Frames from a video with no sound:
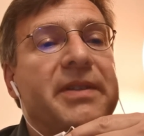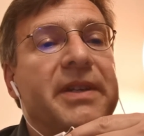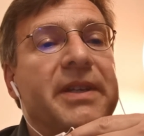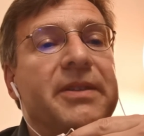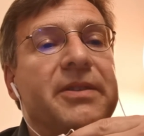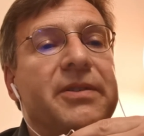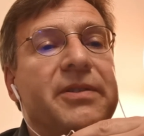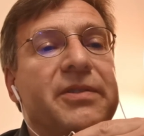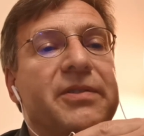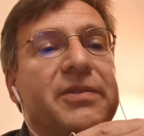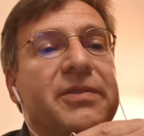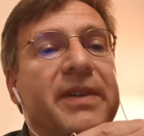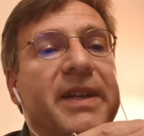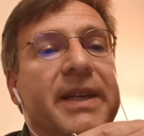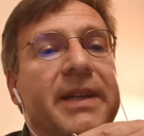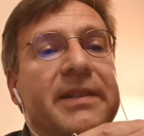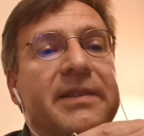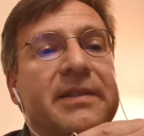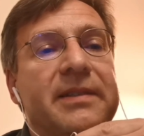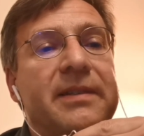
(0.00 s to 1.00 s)
But
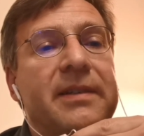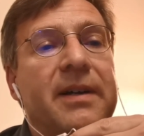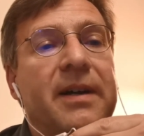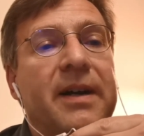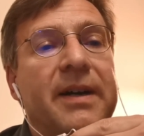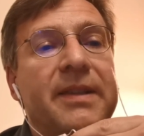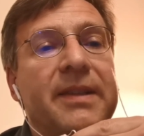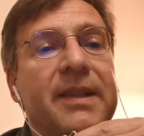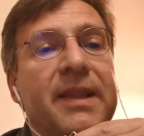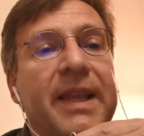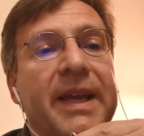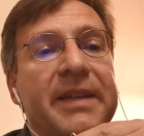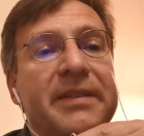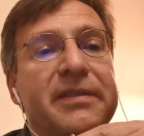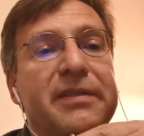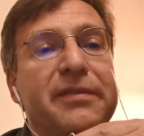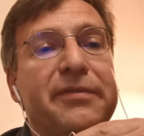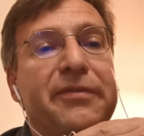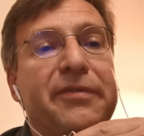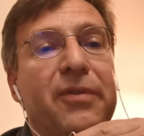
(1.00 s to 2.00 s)
industries,
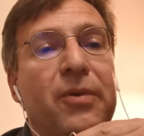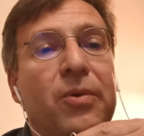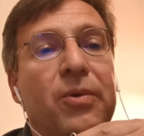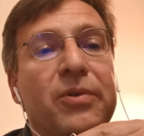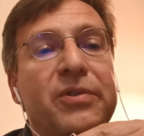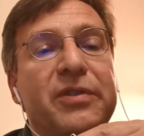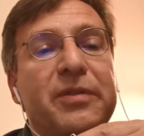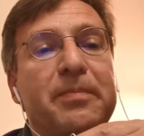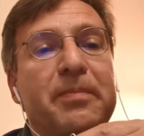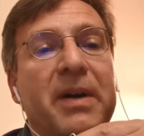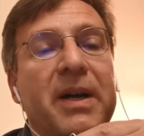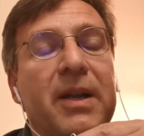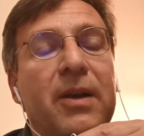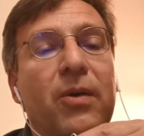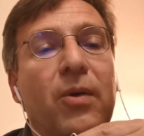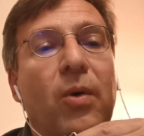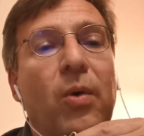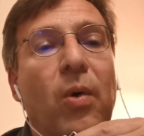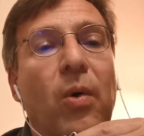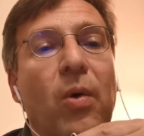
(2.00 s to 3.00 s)
unless forced
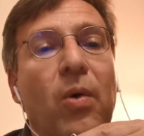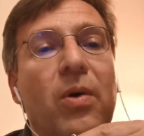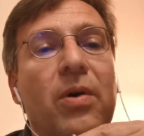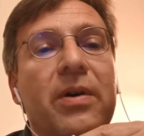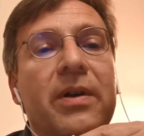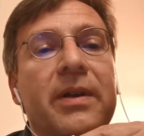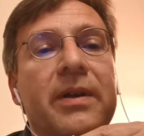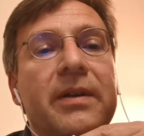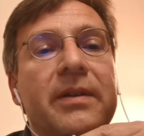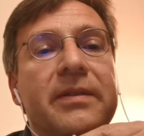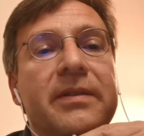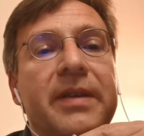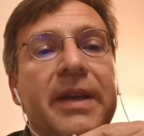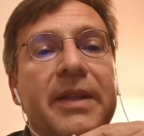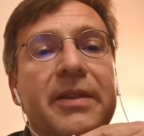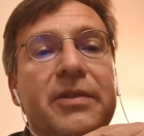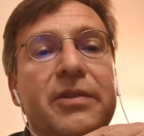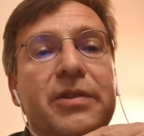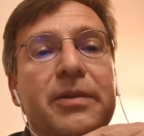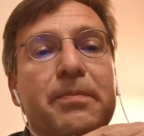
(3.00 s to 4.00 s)
by law,
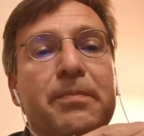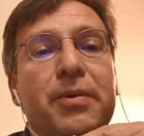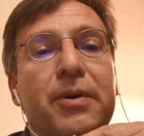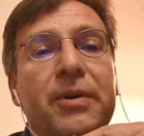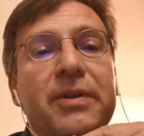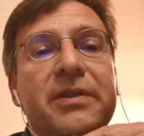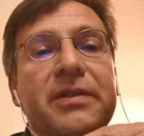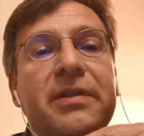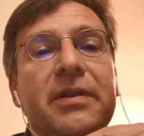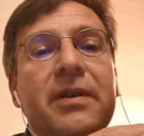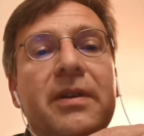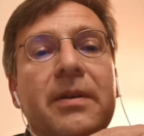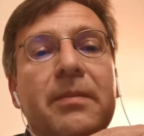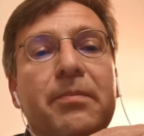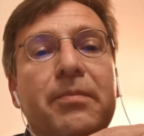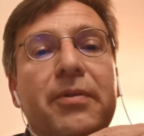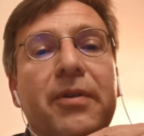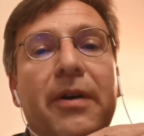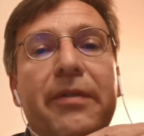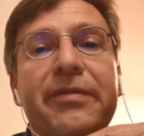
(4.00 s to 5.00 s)
tend to put
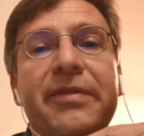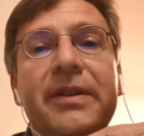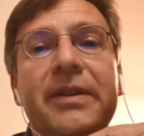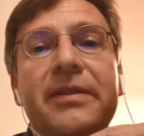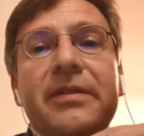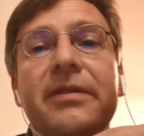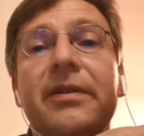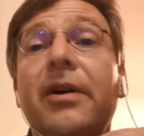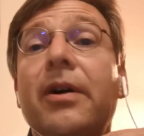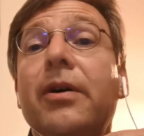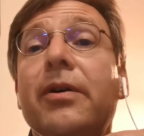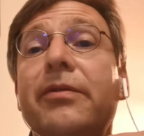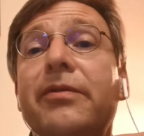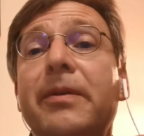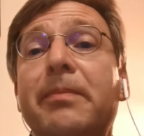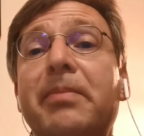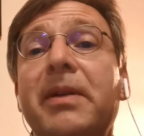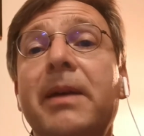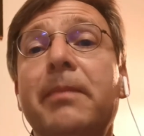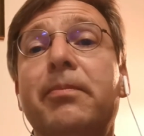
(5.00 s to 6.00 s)
profit
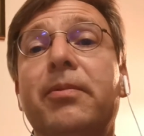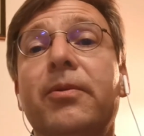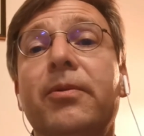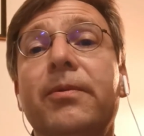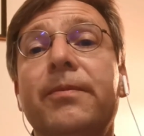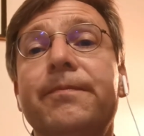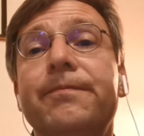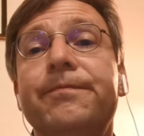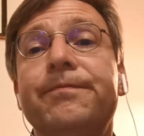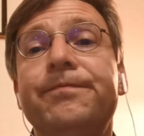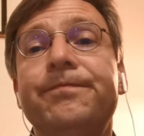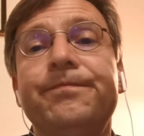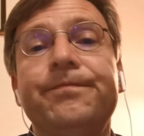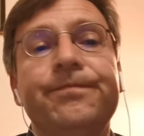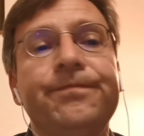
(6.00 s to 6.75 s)
over people.